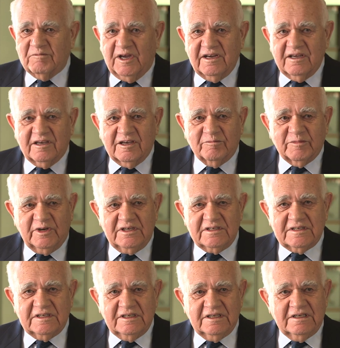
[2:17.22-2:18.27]
the mining
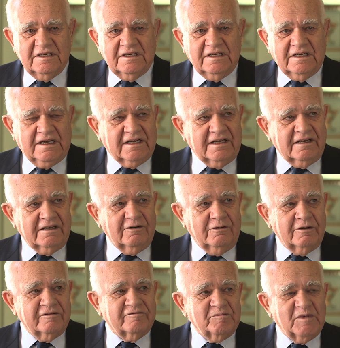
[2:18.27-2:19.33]
companies. A
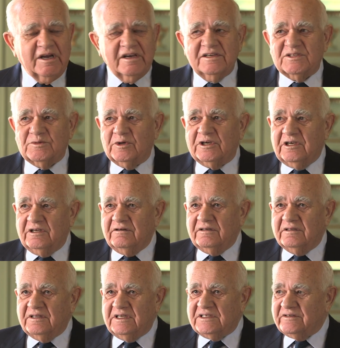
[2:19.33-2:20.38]
lot of miners were
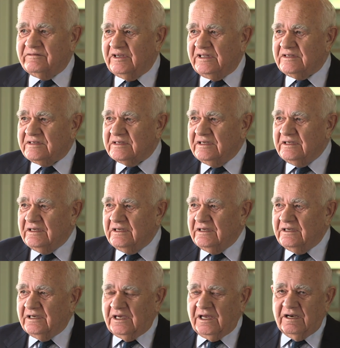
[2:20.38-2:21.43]
killed in these events.
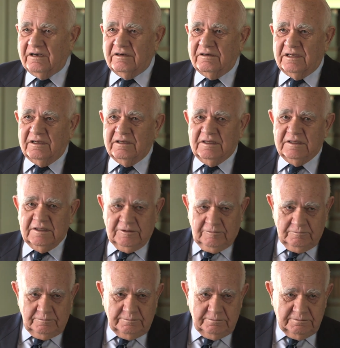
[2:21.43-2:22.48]
And
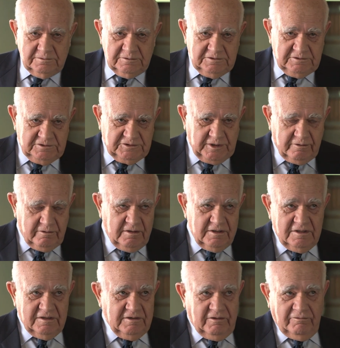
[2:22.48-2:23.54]

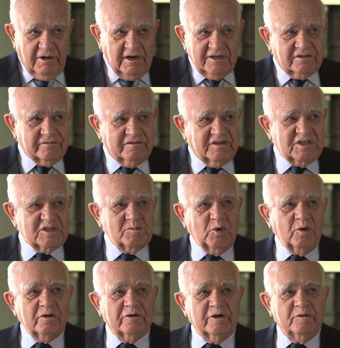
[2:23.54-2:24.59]
so relatively
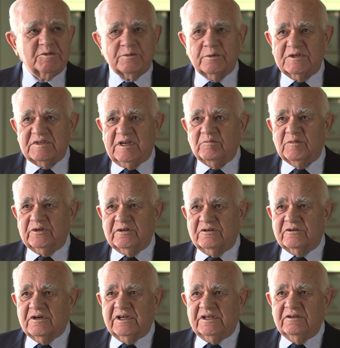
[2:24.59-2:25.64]
small groups were assembled
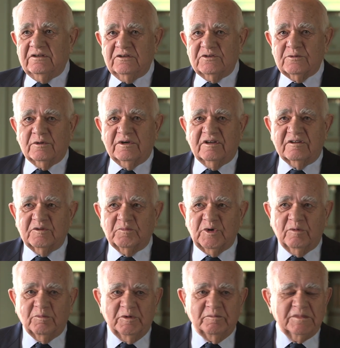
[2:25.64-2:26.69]
to try and sort out the
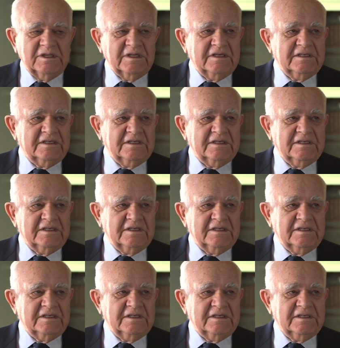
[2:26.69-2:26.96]
problem.